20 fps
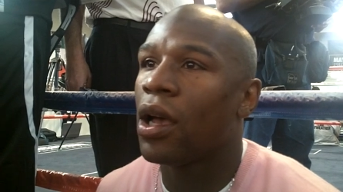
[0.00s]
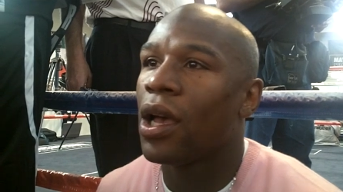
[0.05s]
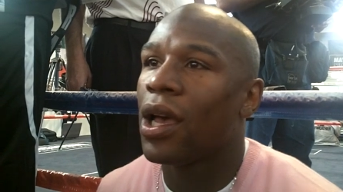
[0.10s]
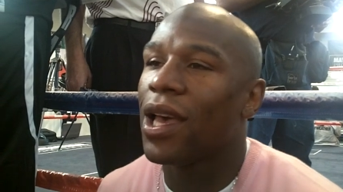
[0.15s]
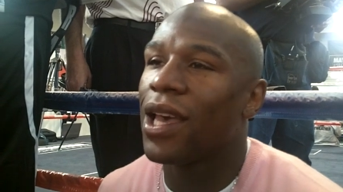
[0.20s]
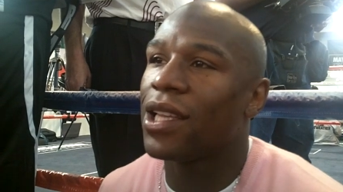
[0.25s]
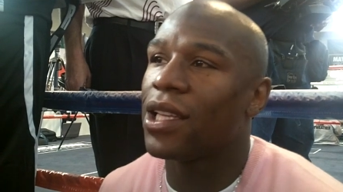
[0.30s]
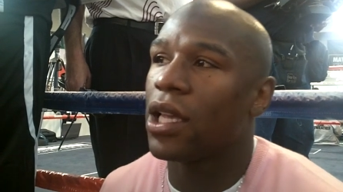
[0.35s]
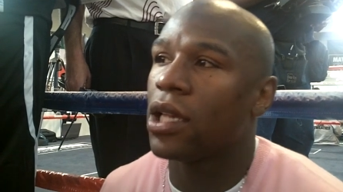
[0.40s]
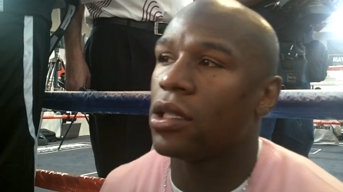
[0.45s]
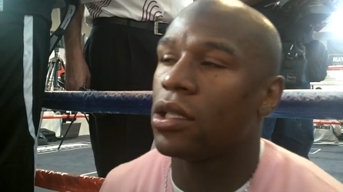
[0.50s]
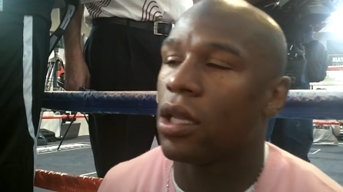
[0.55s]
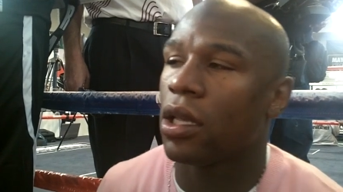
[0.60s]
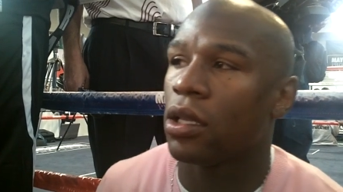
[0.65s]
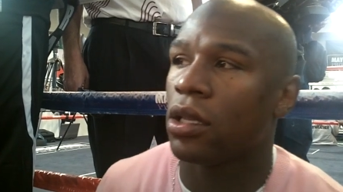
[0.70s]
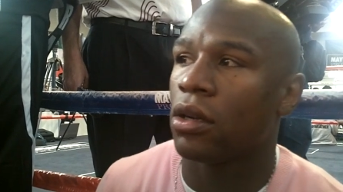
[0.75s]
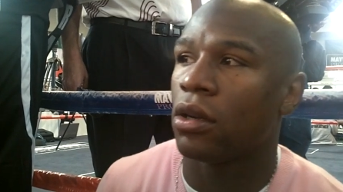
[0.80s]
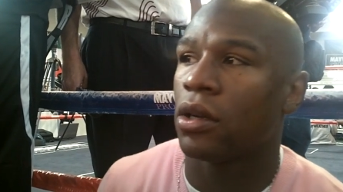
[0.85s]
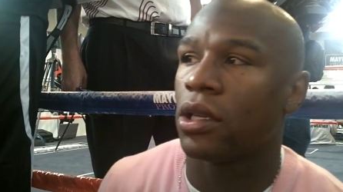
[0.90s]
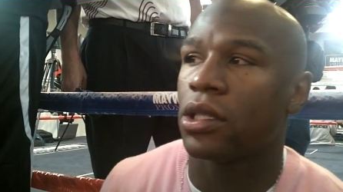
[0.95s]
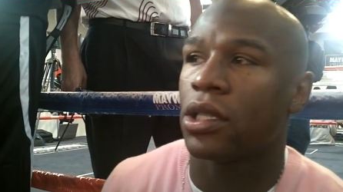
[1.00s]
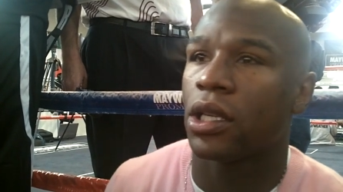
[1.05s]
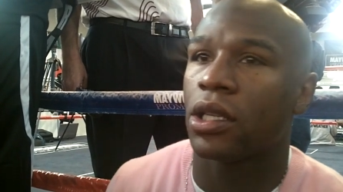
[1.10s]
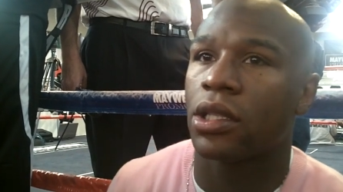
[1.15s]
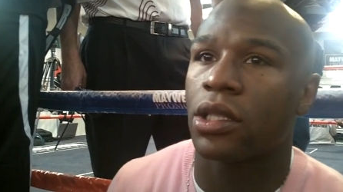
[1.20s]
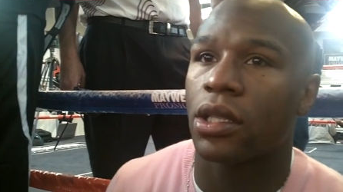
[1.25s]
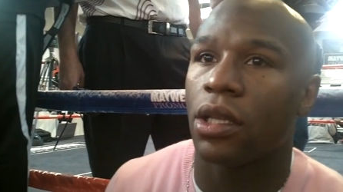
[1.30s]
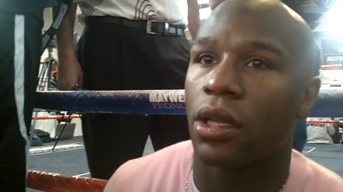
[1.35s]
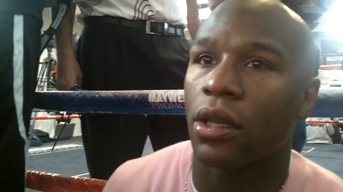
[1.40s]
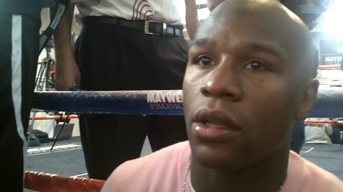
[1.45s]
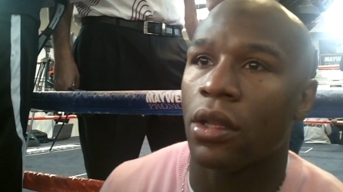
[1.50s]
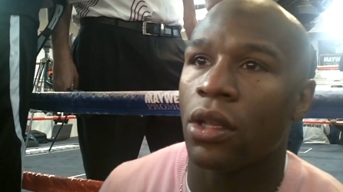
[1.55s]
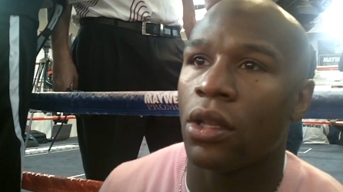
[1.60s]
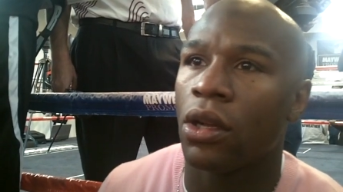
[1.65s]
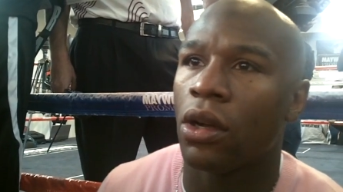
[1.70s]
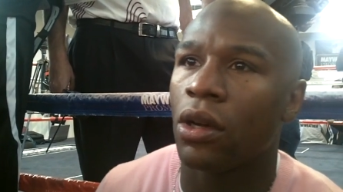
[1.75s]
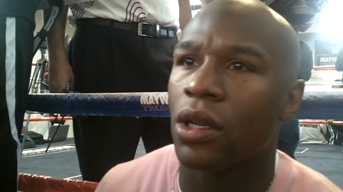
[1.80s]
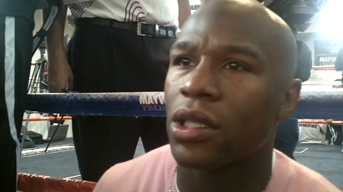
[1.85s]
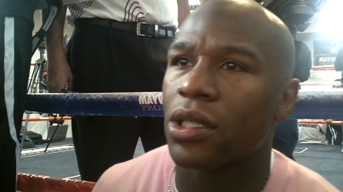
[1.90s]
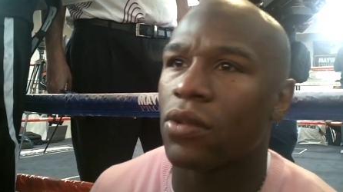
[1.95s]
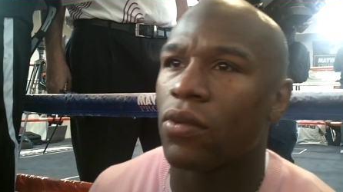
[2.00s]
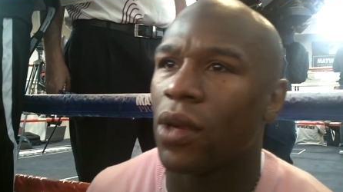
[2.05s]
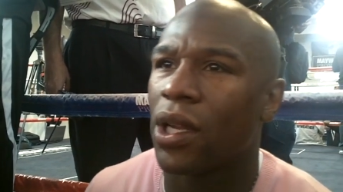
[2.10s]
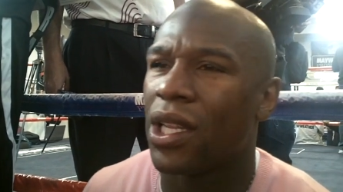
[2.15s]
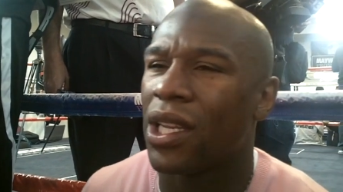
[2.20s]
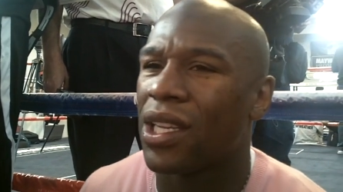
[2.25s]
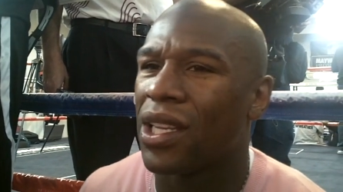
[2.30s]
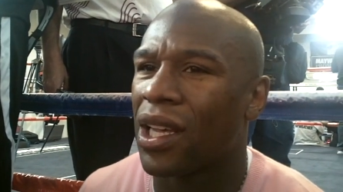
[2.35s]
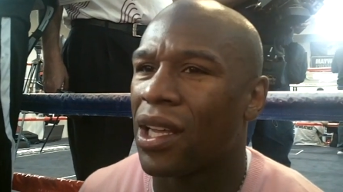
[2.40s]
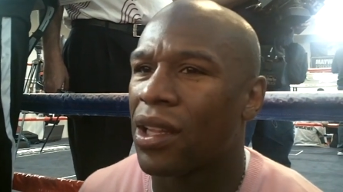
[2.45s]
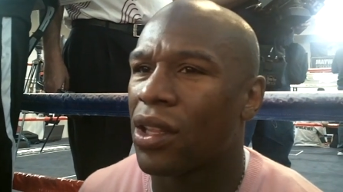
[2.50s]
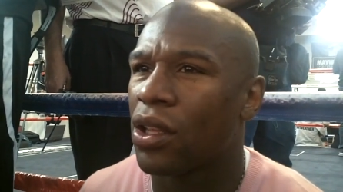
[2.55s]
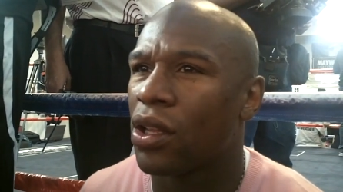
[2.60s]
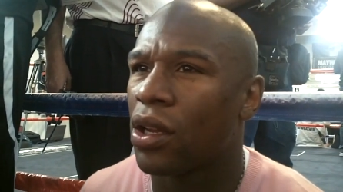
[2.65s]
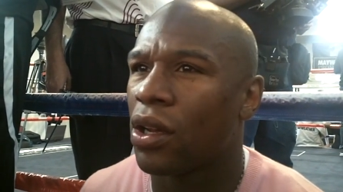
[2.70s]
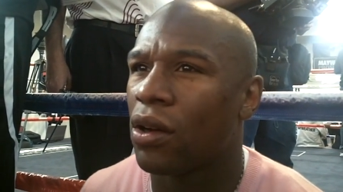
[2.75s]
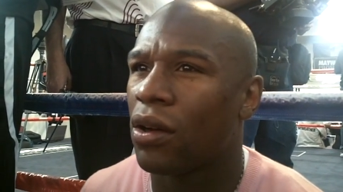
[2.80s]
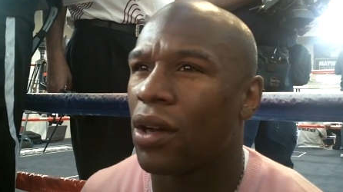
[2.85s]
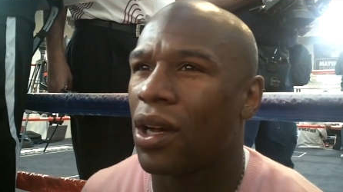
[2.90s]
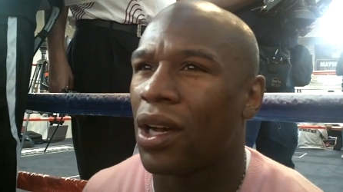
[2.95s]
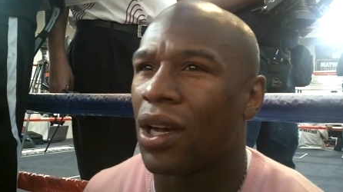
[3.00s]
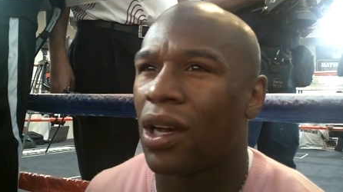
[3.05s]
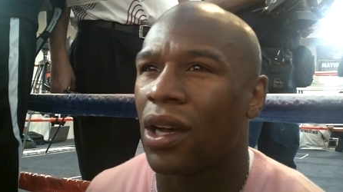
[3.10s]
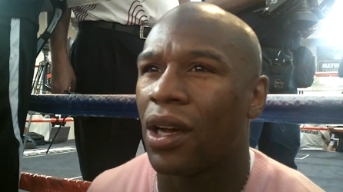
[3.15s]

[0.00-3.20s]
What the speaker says: It's really nuts. You know,